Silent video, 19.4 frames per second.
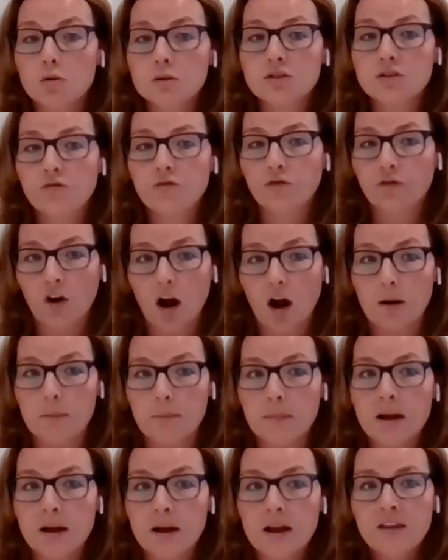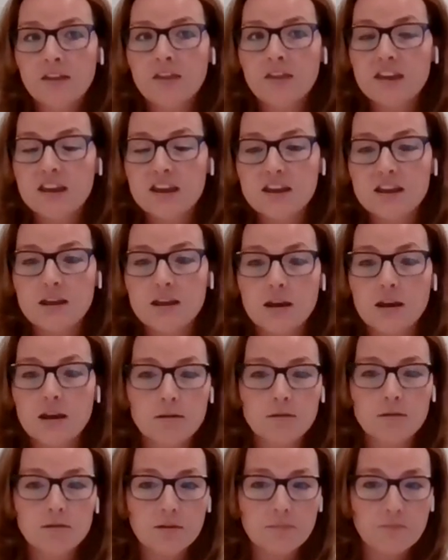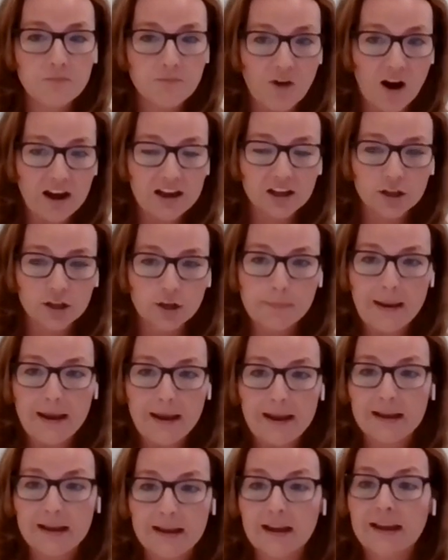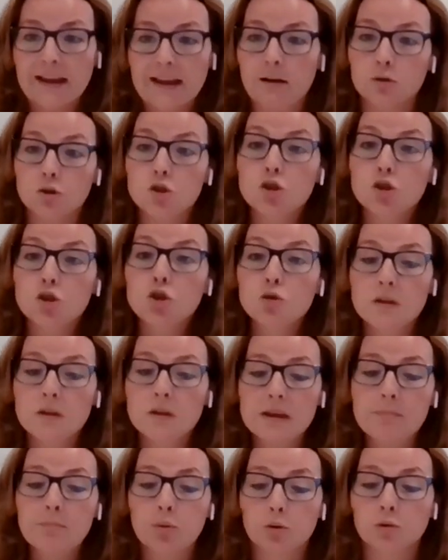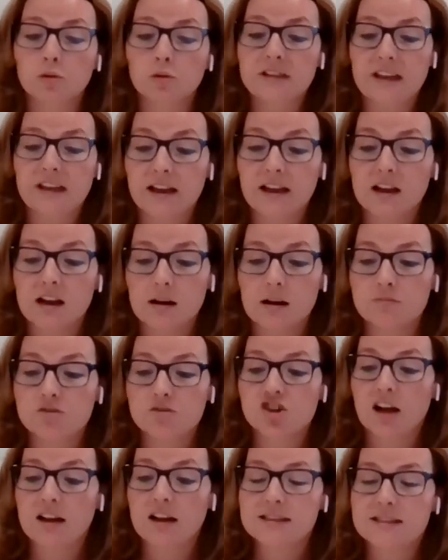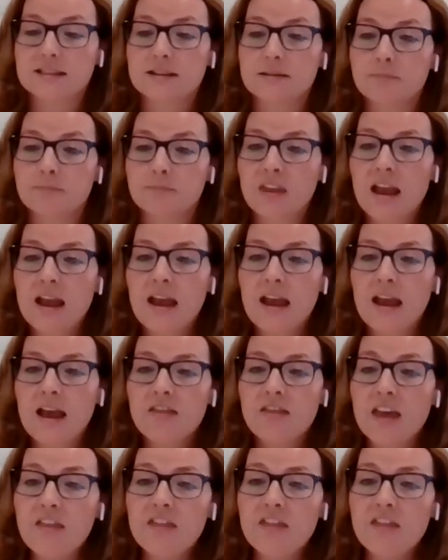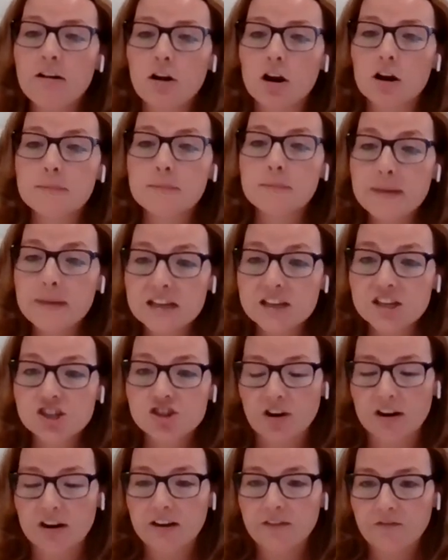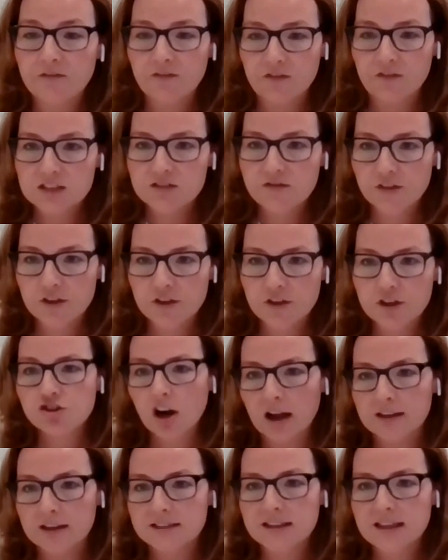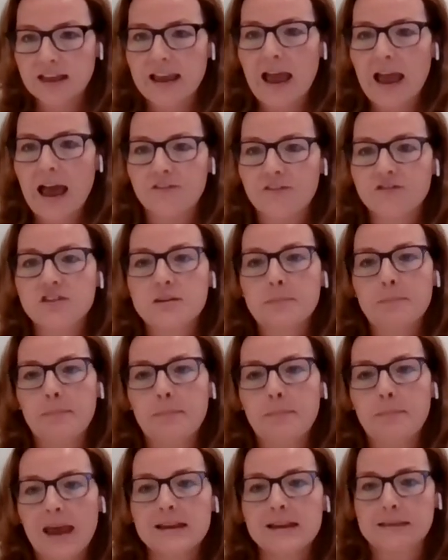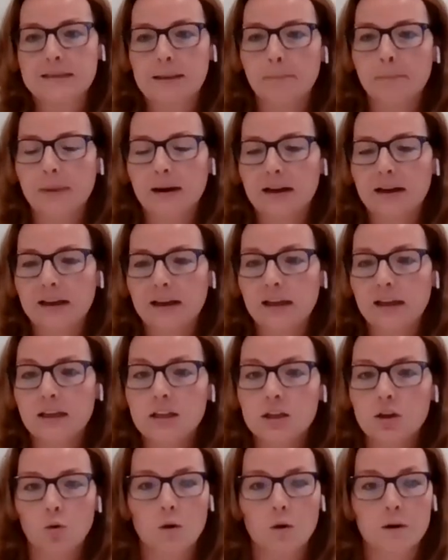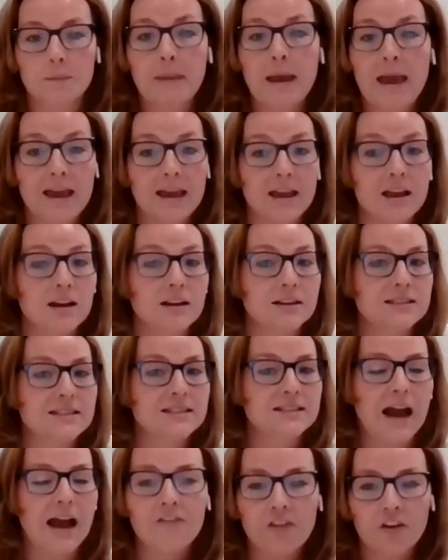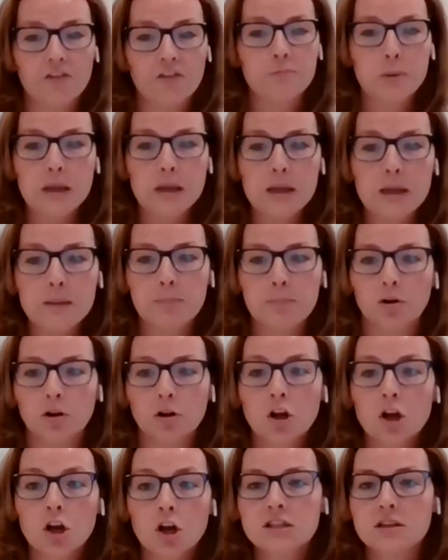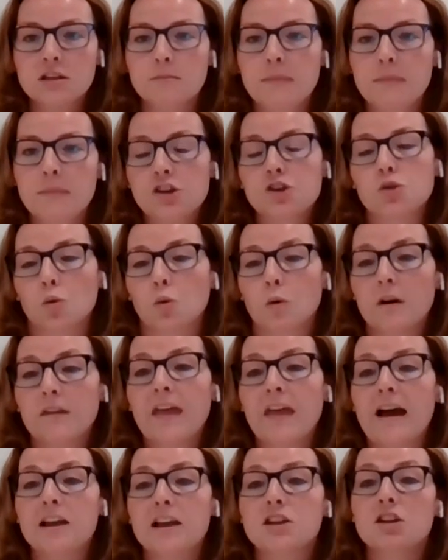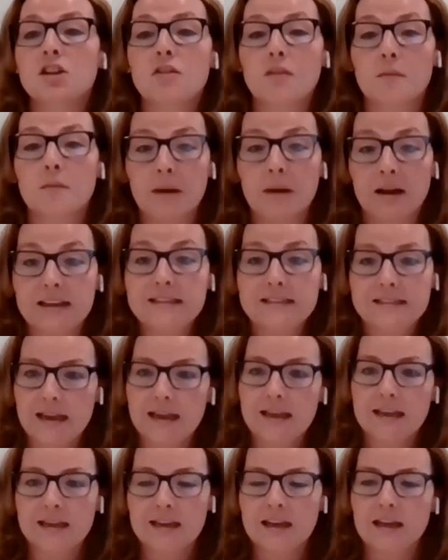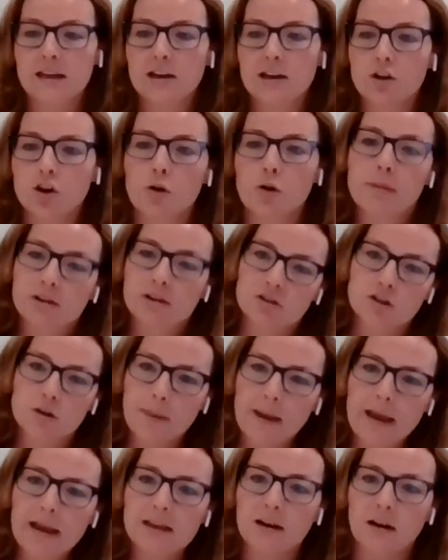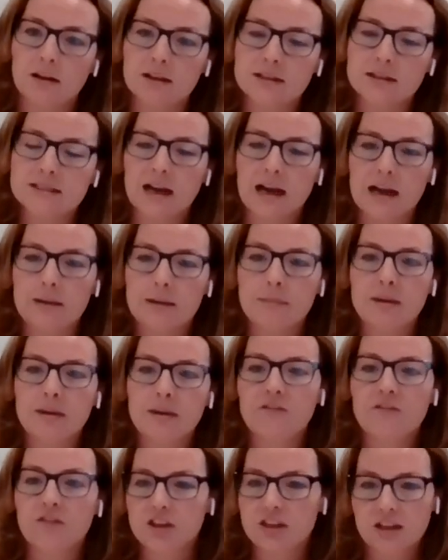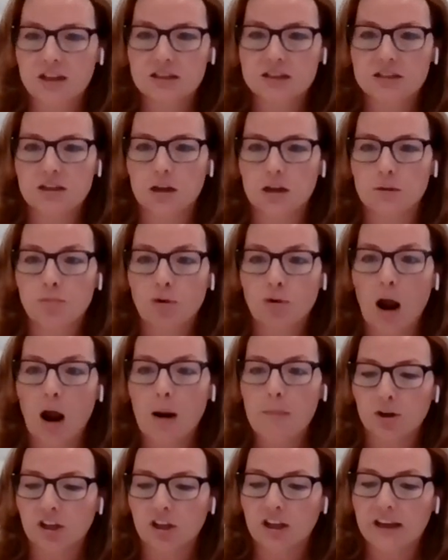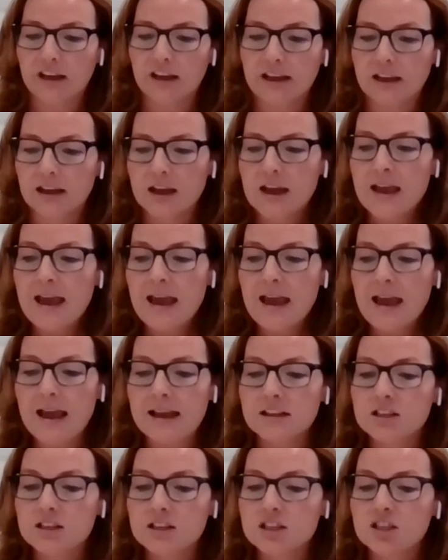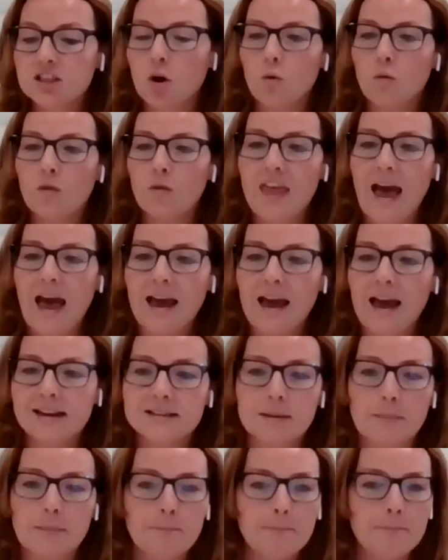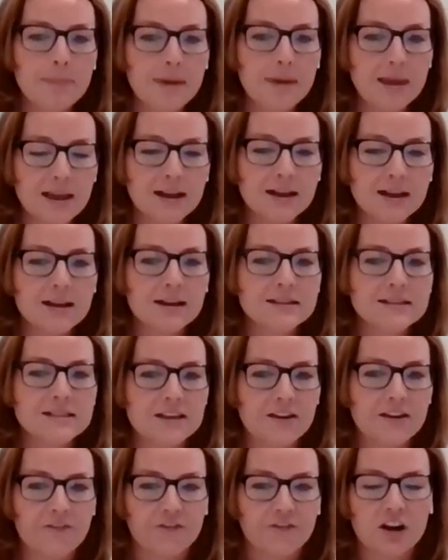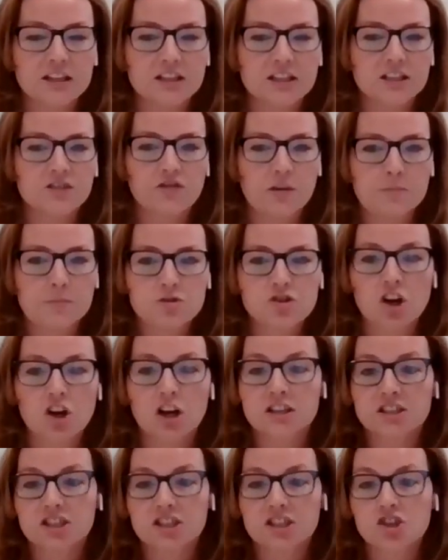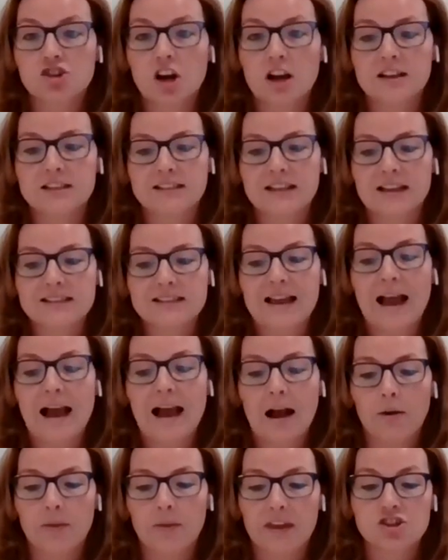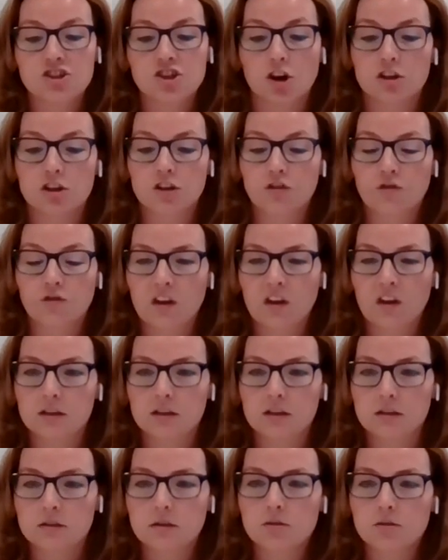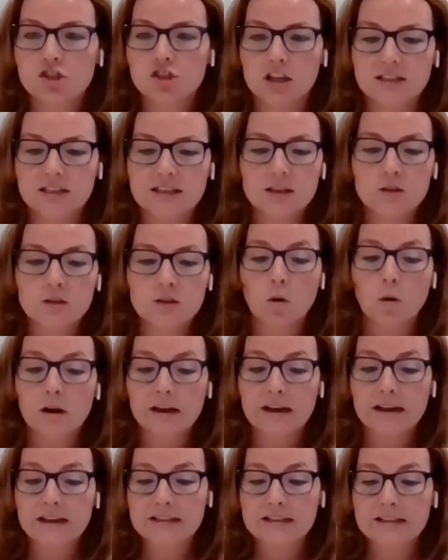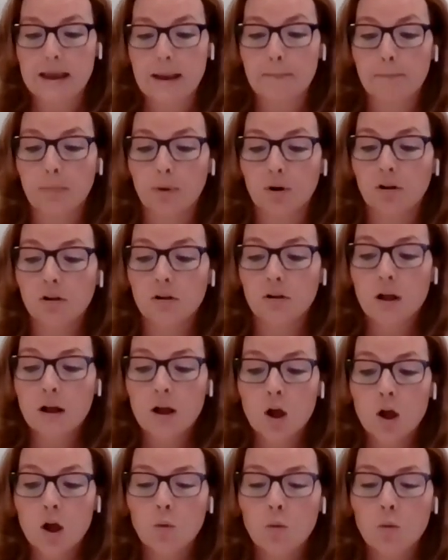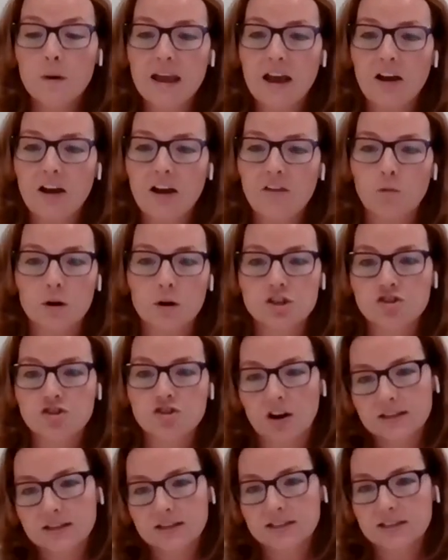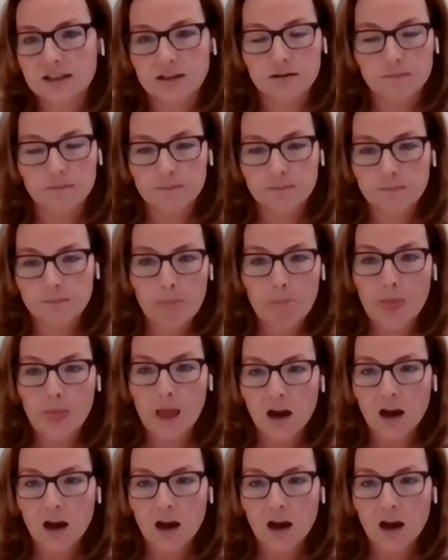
goes from the regular bank account to the pooled income trust. Then there are administrative fees for the trust. They have to pay somebody or pay a staff of people to make sure that the money's taken in and your bills are paid on time and everything is done properly. And so that is a big difference from trust to trust as to how they charge fees. So just as one example, we have one trust that